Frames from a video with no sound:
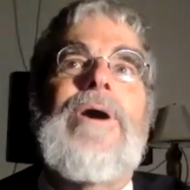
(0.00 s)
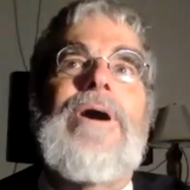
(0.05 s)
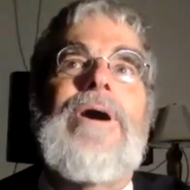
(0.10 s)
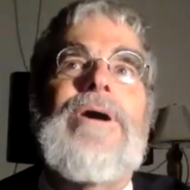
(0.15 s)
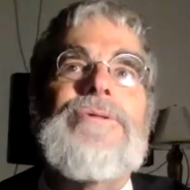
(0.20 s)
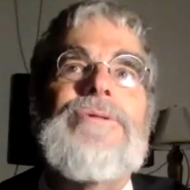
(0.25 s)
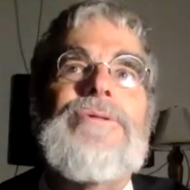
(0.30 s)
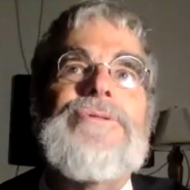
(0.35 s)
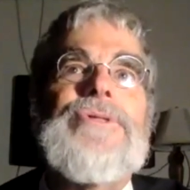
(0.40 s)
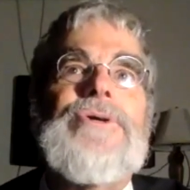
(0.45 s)

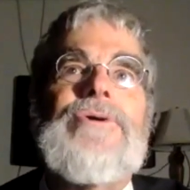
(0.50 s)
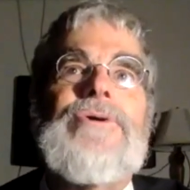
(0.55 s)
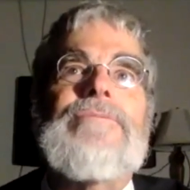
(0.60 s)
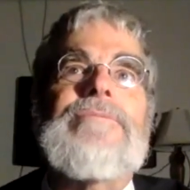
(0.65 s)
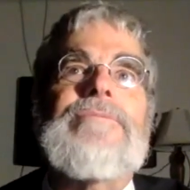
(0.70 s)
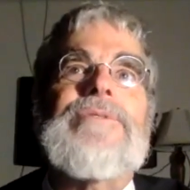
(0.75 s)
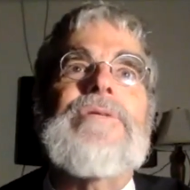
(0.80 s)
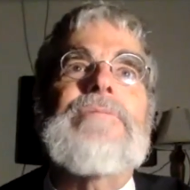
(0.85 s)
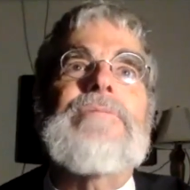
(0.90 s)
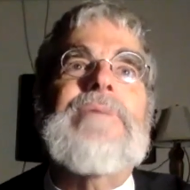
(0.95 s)
also,
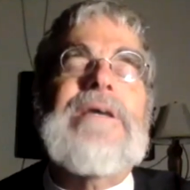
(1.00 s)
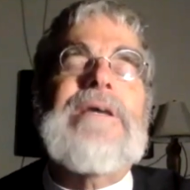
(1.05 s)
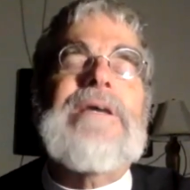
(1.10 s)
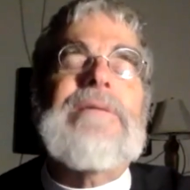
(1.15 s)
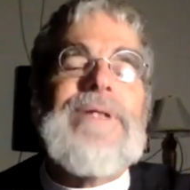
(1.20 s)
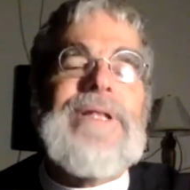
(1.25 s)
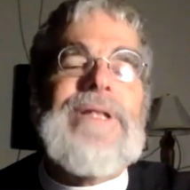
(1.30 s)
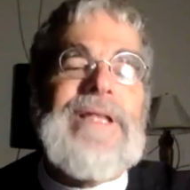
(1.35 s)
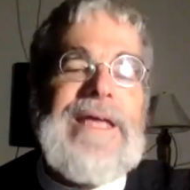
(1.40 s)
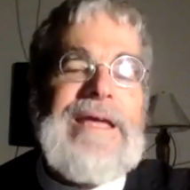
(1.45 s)
to be a
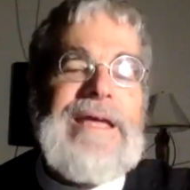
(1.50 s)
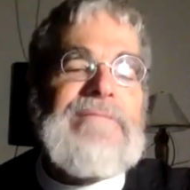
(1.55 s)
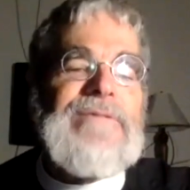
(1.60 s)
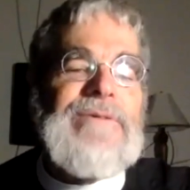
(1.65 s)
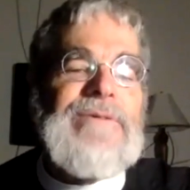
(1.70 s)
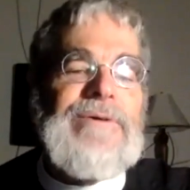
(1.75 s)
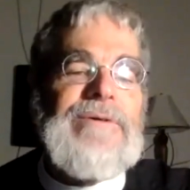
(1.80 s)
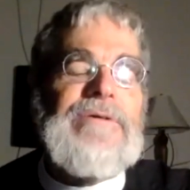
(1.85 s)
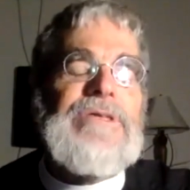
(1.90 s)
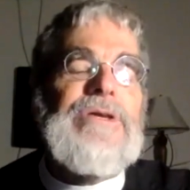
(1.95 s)

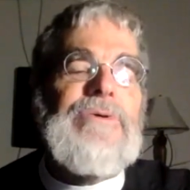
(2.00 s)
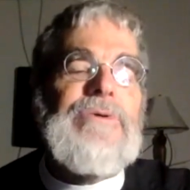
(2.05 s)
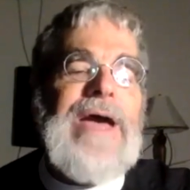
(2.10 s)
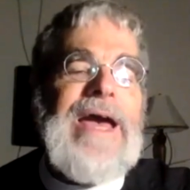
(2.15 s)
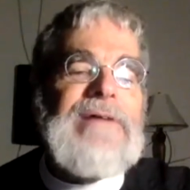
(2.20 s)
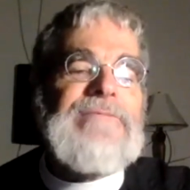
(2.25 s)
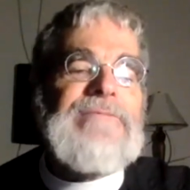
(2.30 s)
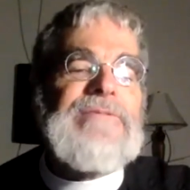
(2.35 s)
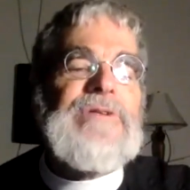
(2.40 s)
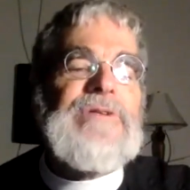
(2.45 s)
believer, you
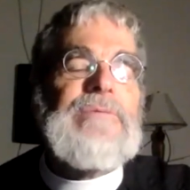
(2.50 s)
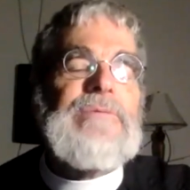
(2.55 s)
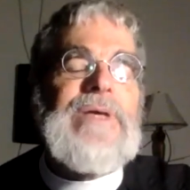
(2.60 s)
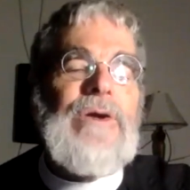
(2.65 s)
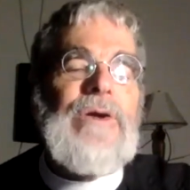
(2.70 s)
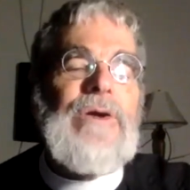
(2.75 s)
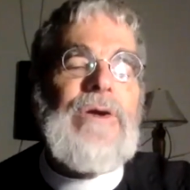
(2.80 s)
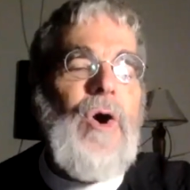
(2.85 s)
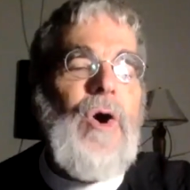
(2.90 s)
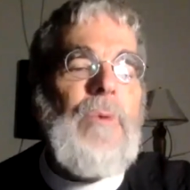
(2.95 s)
have to be
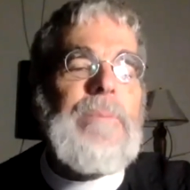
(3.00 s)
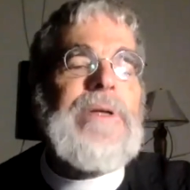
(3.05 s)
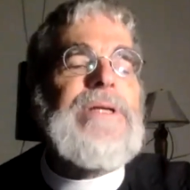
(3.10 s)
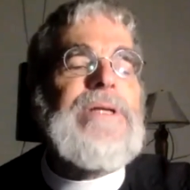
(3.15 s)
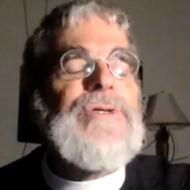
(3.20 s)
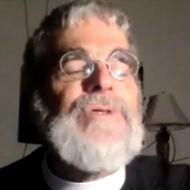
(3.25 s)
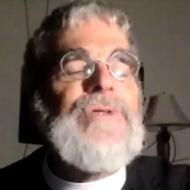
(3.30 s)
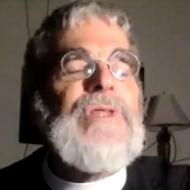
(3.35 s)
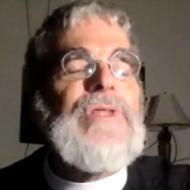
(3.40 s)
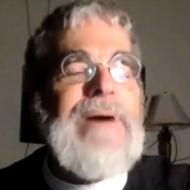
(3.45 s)
open
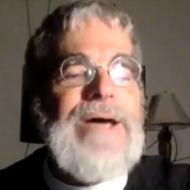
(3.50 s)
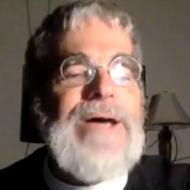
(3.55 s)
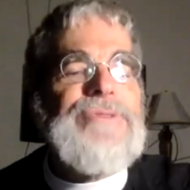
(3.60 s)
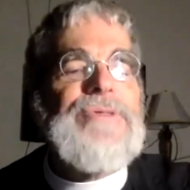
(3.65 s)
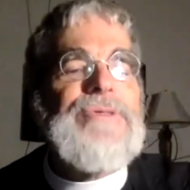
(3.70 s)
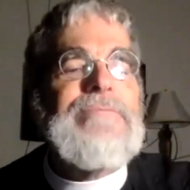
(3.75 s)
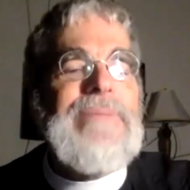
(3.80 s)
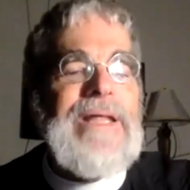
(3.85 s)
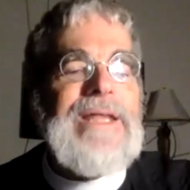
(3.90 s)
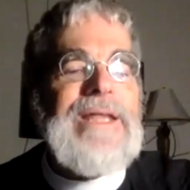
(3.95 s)
to the
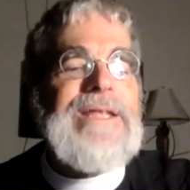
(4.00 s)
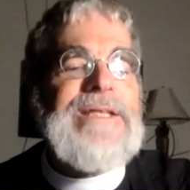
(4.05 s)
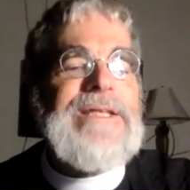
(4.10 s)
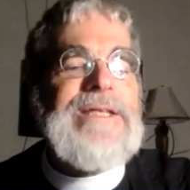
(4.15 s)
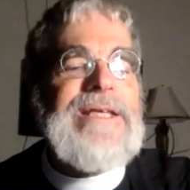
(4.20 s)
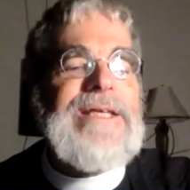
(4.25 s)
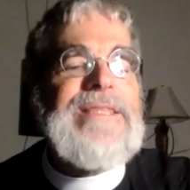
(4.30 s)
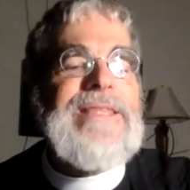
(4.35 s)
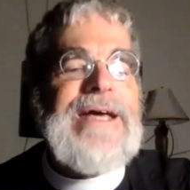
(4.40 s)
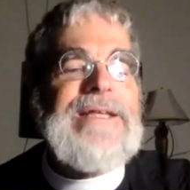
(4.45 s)

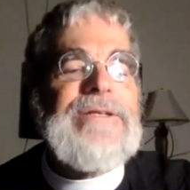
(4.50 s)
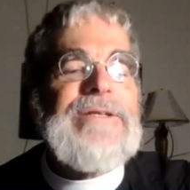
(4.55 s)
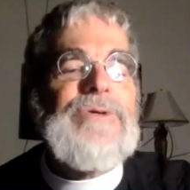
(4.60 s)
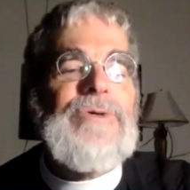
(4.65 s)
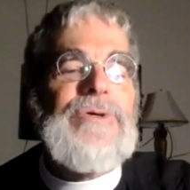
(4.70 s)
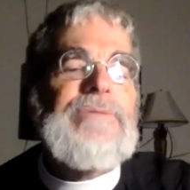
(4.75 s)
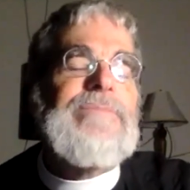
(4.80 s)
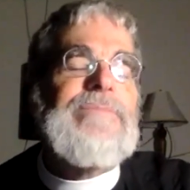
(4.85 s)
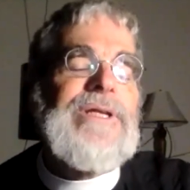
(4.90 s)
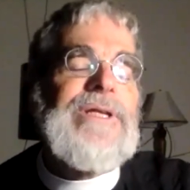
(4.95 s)
possibility that it
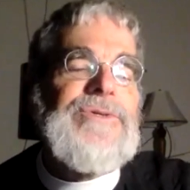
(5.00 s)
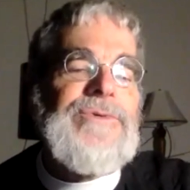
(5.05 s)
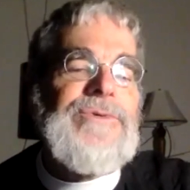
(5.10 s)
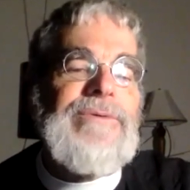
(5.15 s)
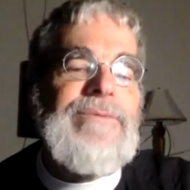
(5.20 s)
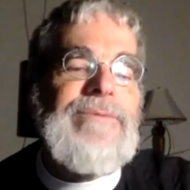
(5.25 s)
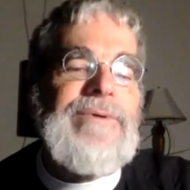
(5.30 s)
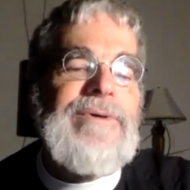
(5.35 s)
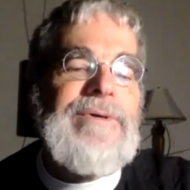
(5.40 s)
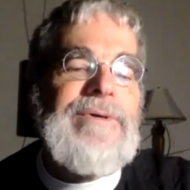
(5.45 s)
could be true.